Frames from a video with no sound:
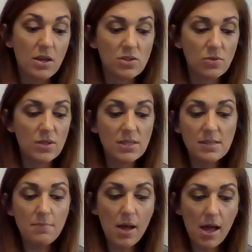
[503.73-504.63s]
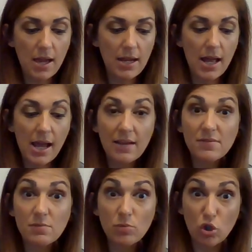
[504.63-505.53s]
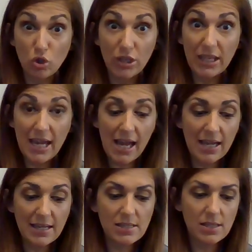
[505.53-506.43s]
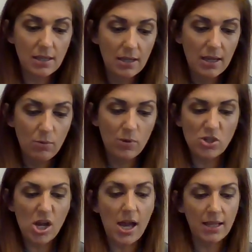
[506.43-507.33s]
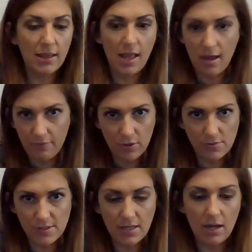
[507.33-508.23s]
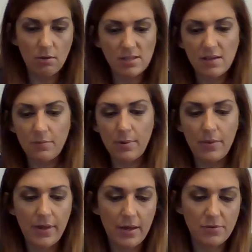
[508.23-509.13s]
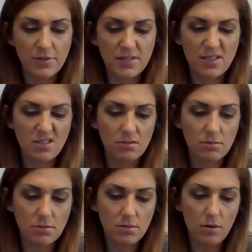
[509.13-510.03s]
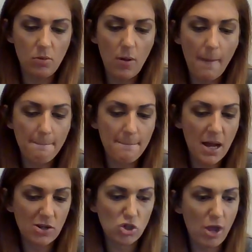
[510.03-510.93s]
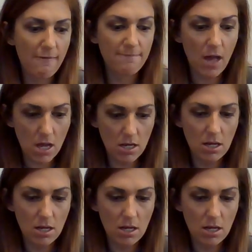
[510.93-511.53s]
So this in mine, I have some googly eyes, which I love using. I always have them around the house just because they're so much fun.